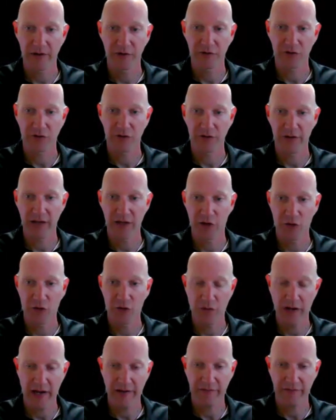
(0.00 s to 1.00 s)
to make sure that
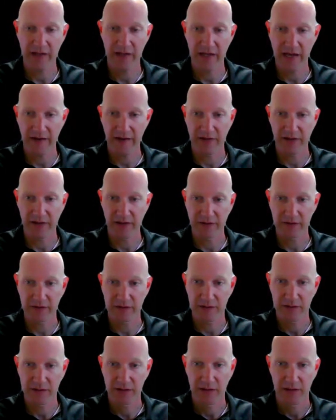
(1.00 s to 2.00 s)
you have the
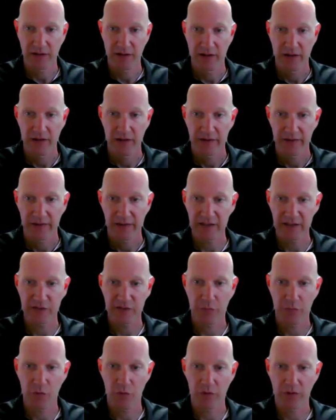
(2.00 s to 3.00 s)
evidence that
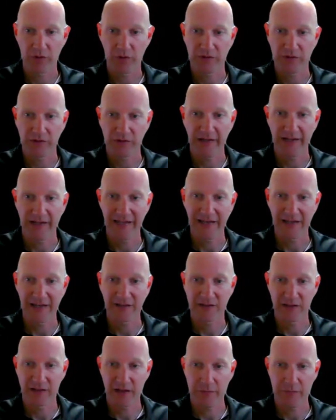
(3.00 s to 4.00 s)
supports it
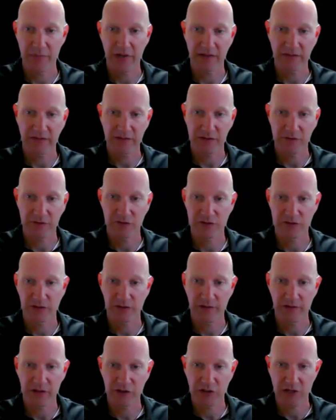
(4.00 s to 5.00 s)
is in the best interest
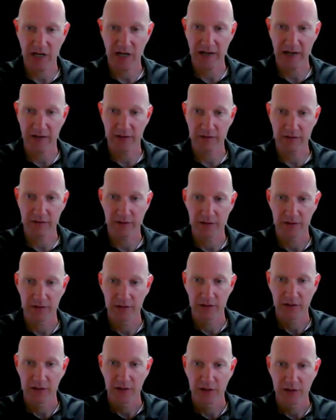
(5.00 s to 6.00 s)
of the child
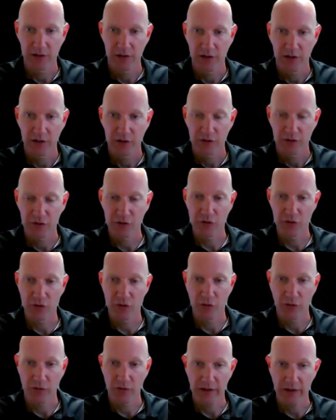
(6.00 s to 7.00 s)

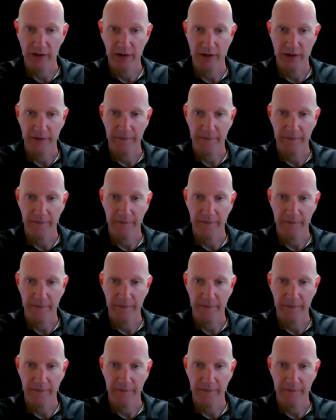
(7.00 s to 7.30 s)
to